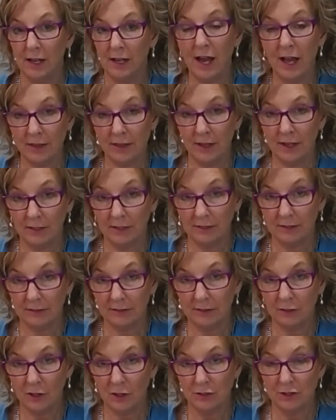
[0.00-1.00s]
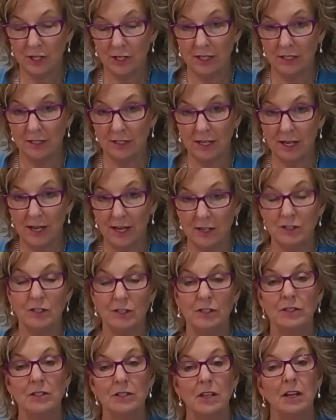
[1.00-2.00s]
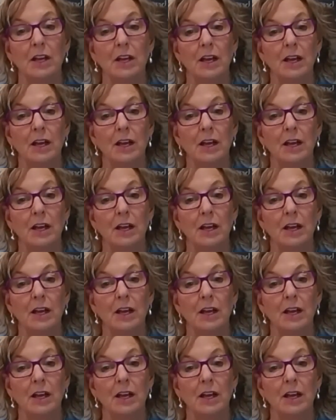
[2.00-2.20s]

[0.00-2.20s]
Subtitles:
other contraindications.